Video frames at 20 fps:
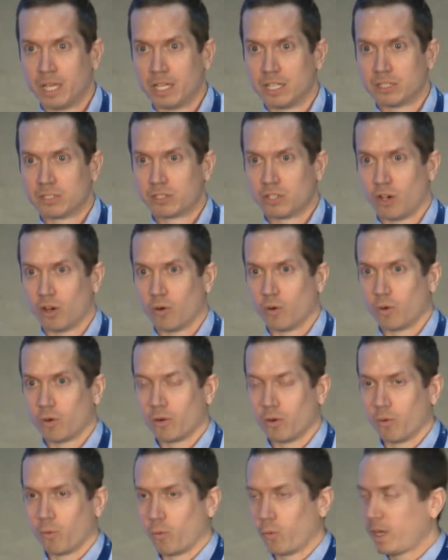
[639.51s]
So
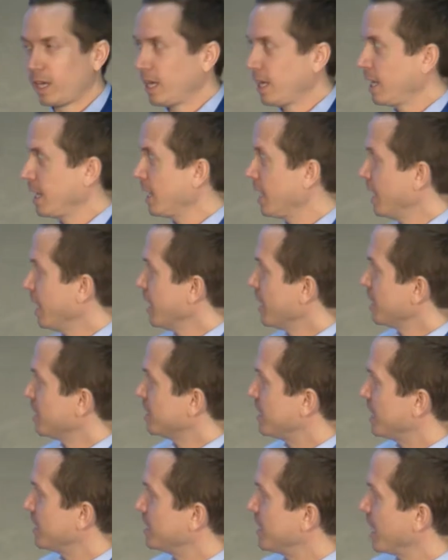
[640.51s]
we
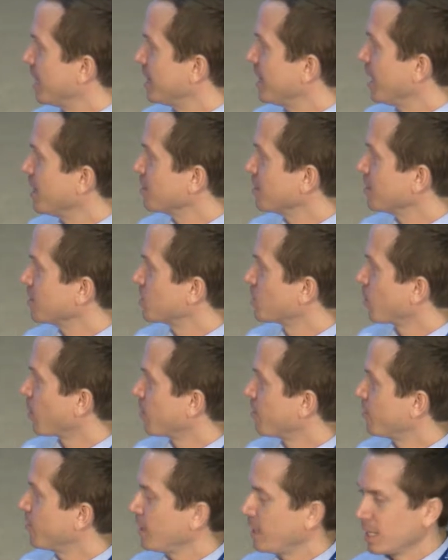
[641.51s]
did 10,000
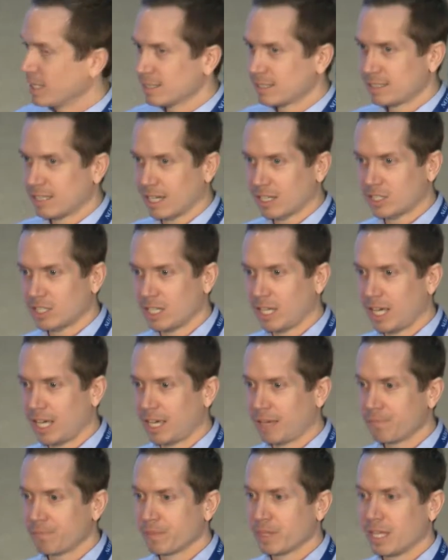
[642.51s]
square feet in section
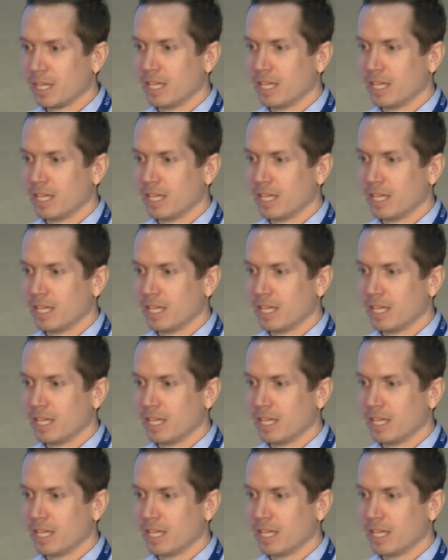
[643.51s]
A.